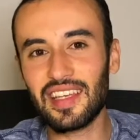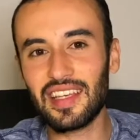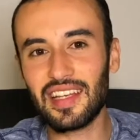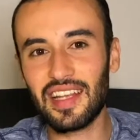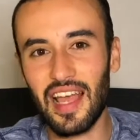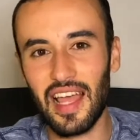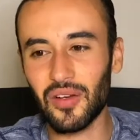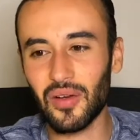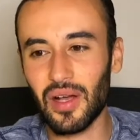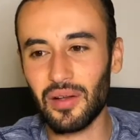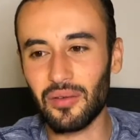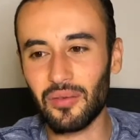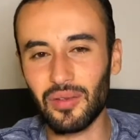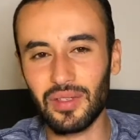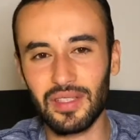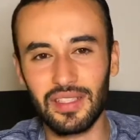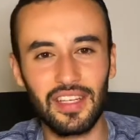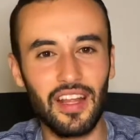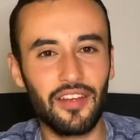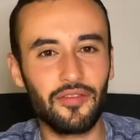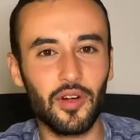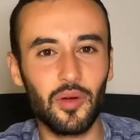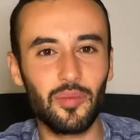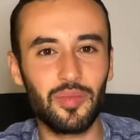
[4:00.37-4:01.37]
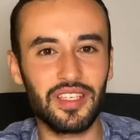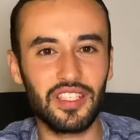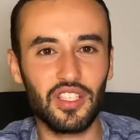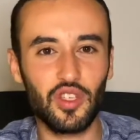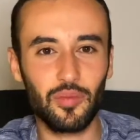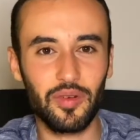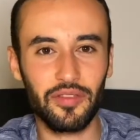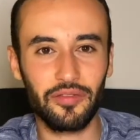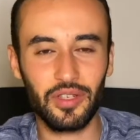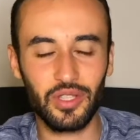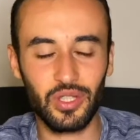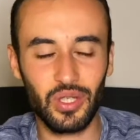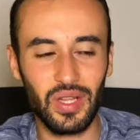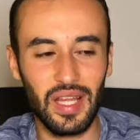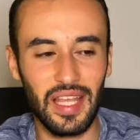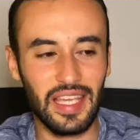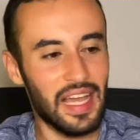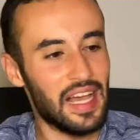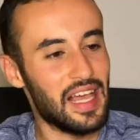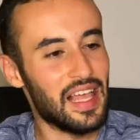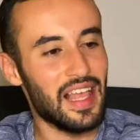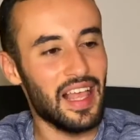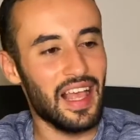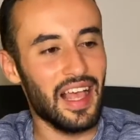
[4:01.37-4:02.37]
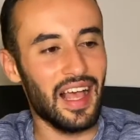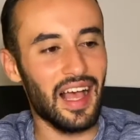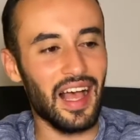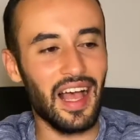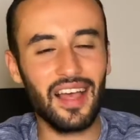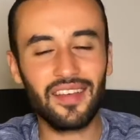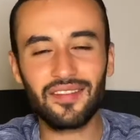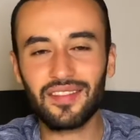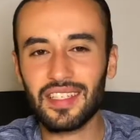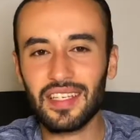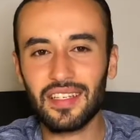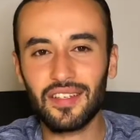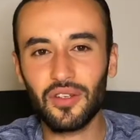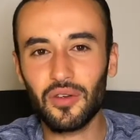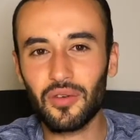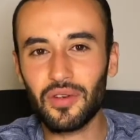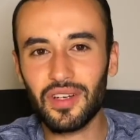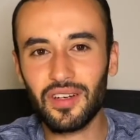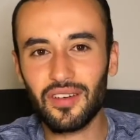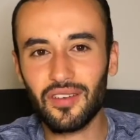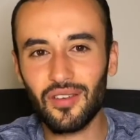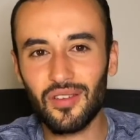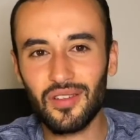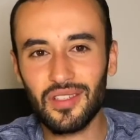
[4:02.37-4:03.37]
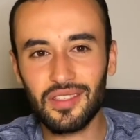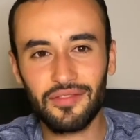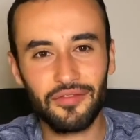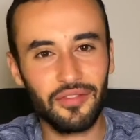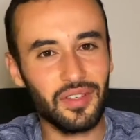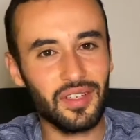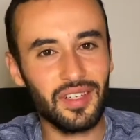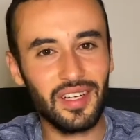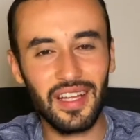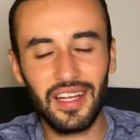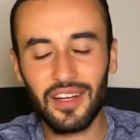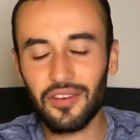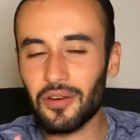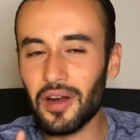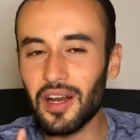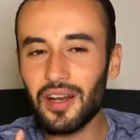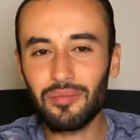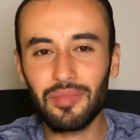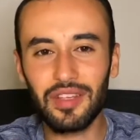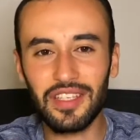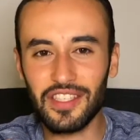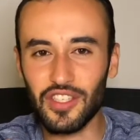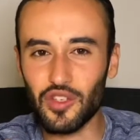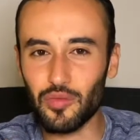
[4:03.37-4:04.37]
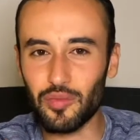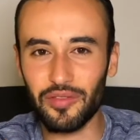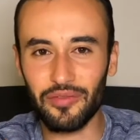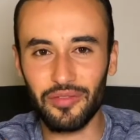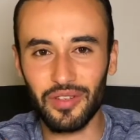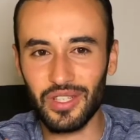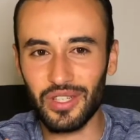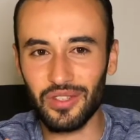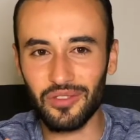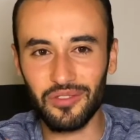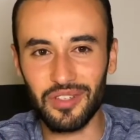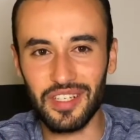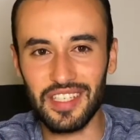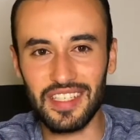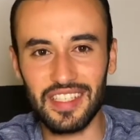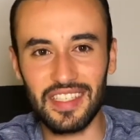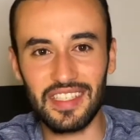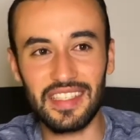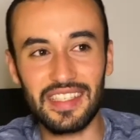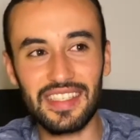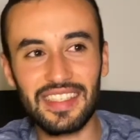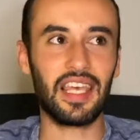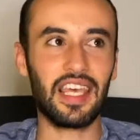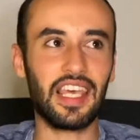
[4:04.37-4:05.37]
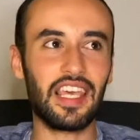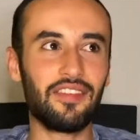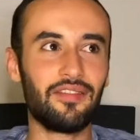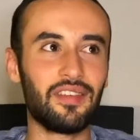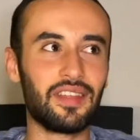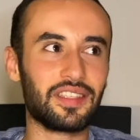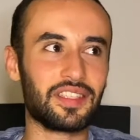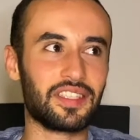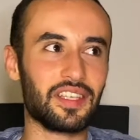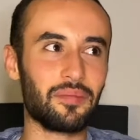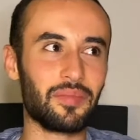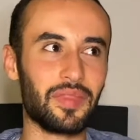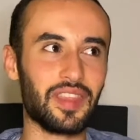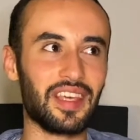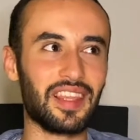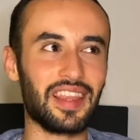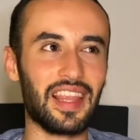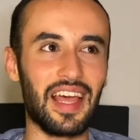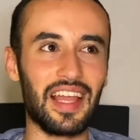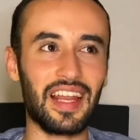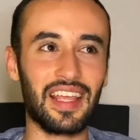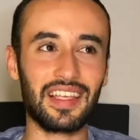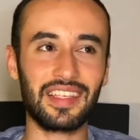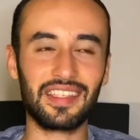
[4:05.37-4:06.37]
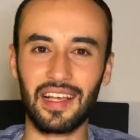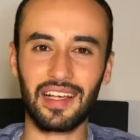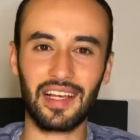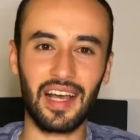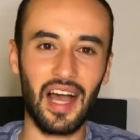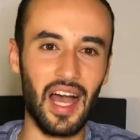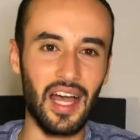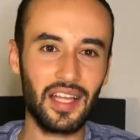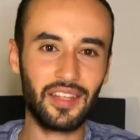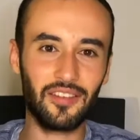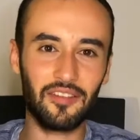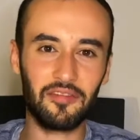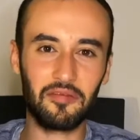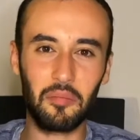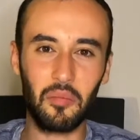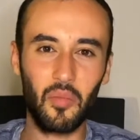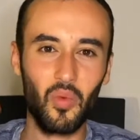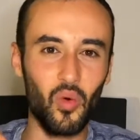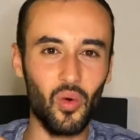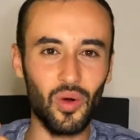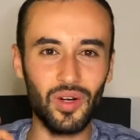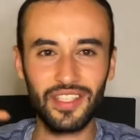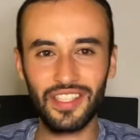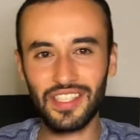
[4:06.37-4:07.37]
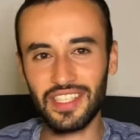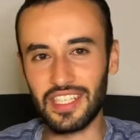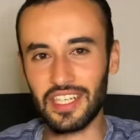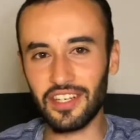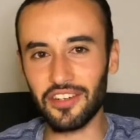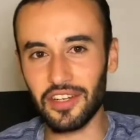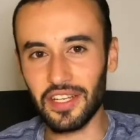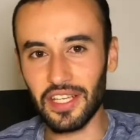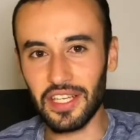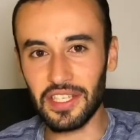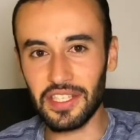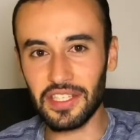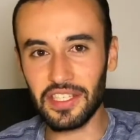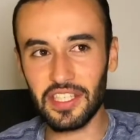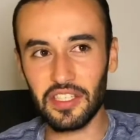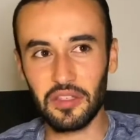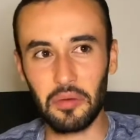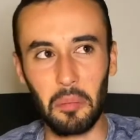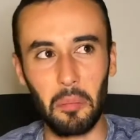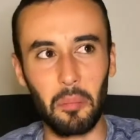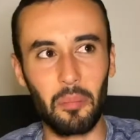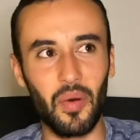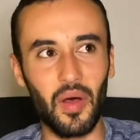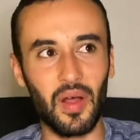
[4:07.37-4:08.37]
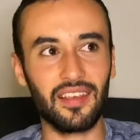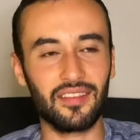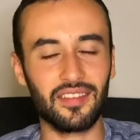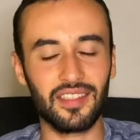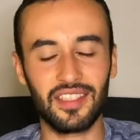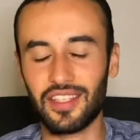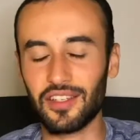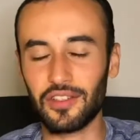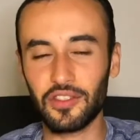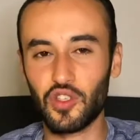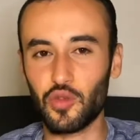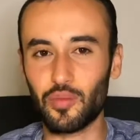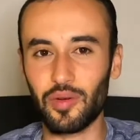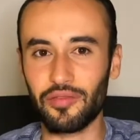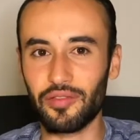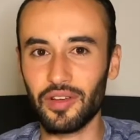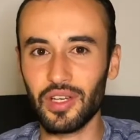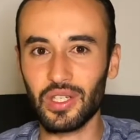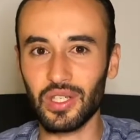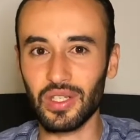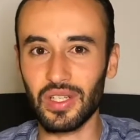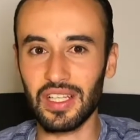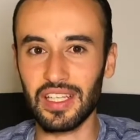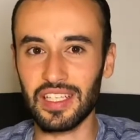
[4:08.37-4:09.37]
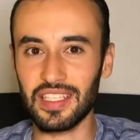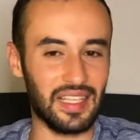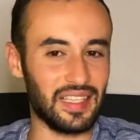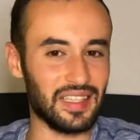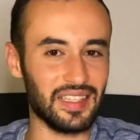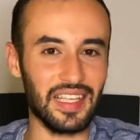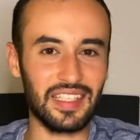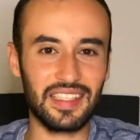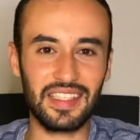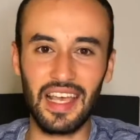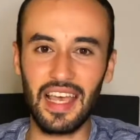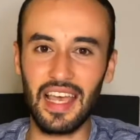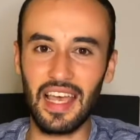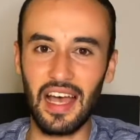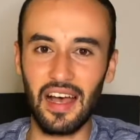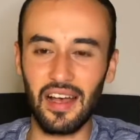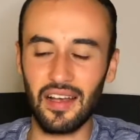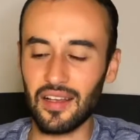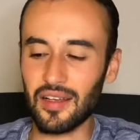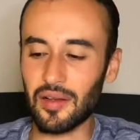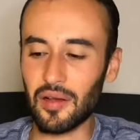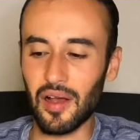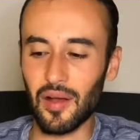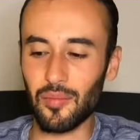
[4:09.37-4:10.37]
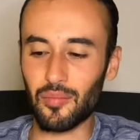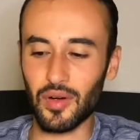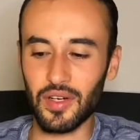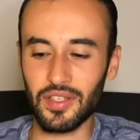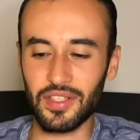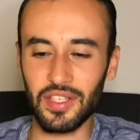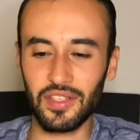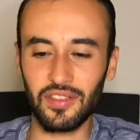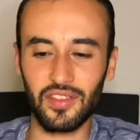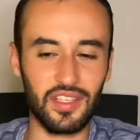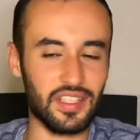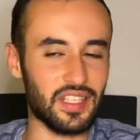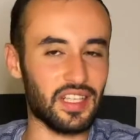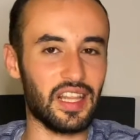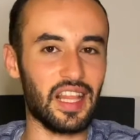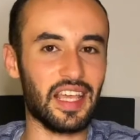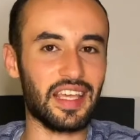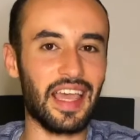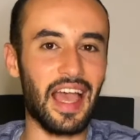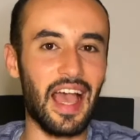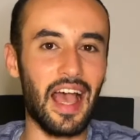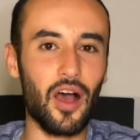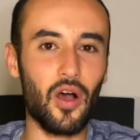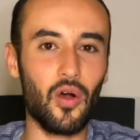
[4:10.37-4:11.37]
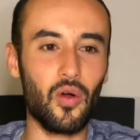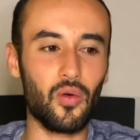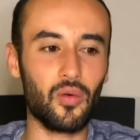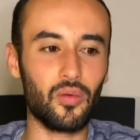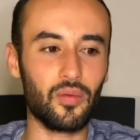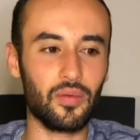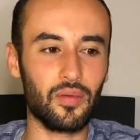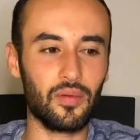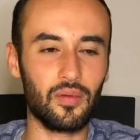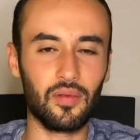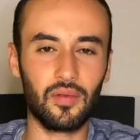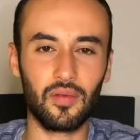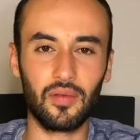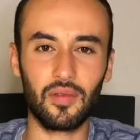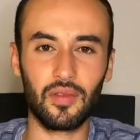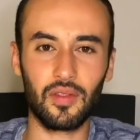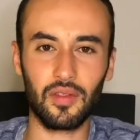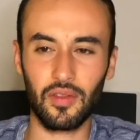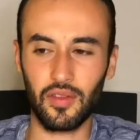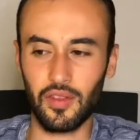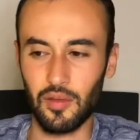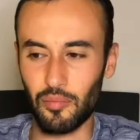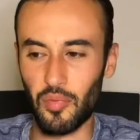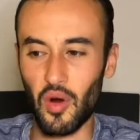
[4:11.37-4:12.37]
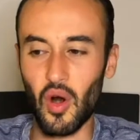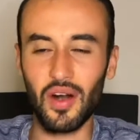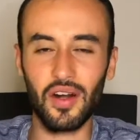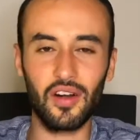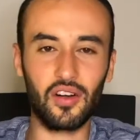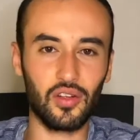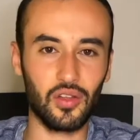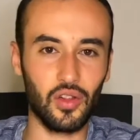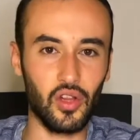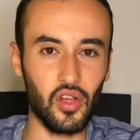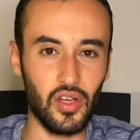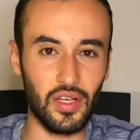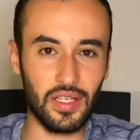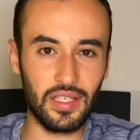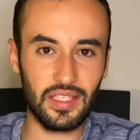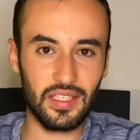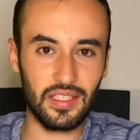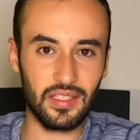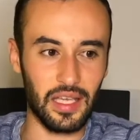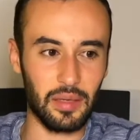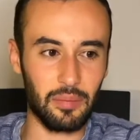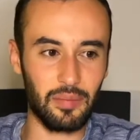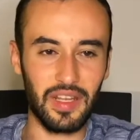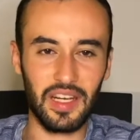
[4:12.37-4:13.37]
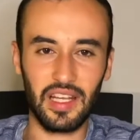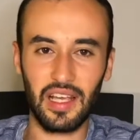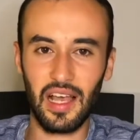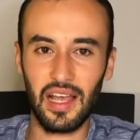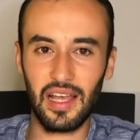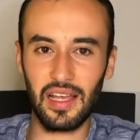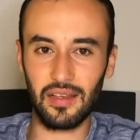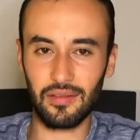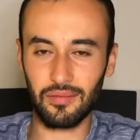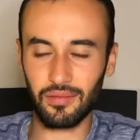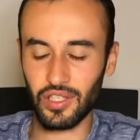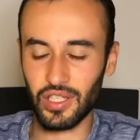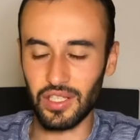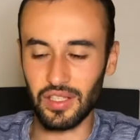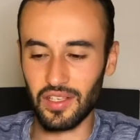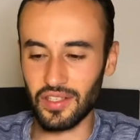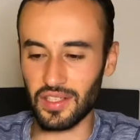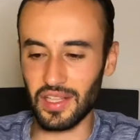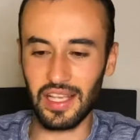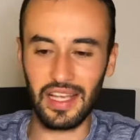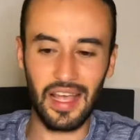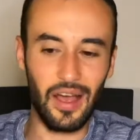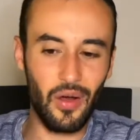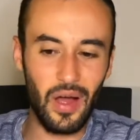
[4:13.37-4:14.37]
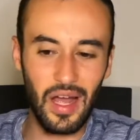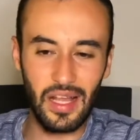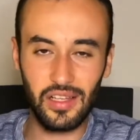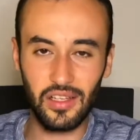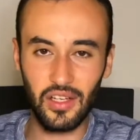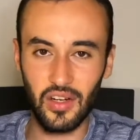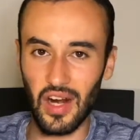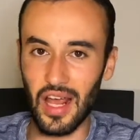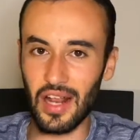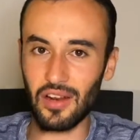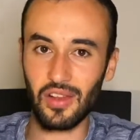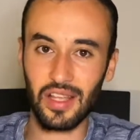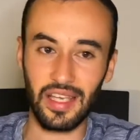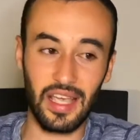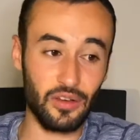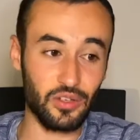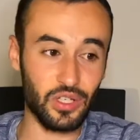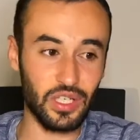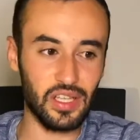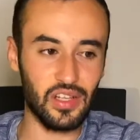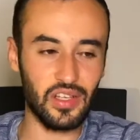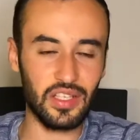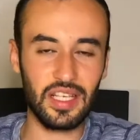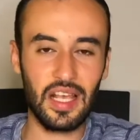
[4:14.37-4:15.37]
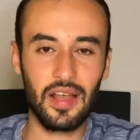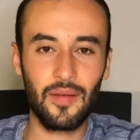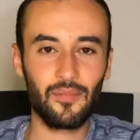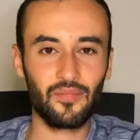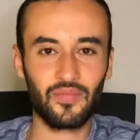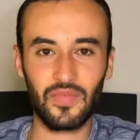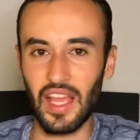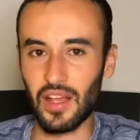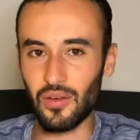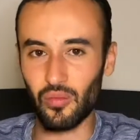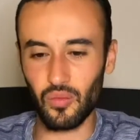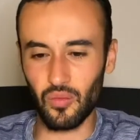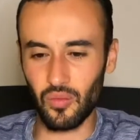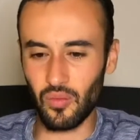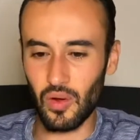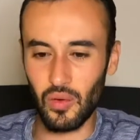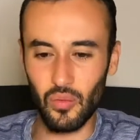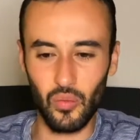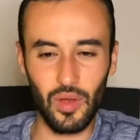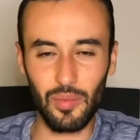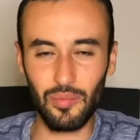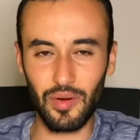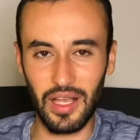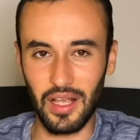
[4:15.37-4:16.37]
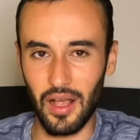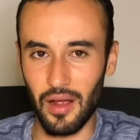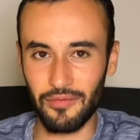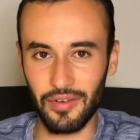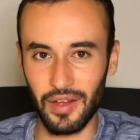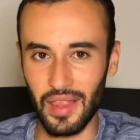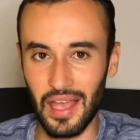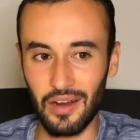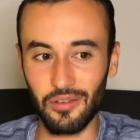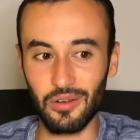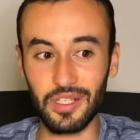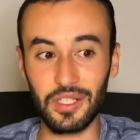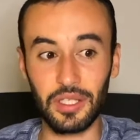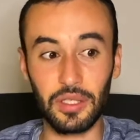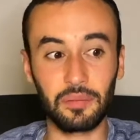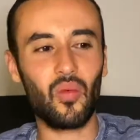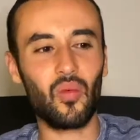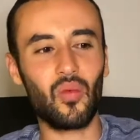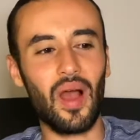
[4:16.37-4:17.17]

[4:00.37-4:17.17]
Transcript: and I would never be superficial. Like, I've said no to girls for incredibly superficial reasons. Even something that is kind of more serious, but still superficial is, let's say a person doesn't like how the partner looks, meaning she doesn't like how I look or I don't like how she looks, and we break up for that reason.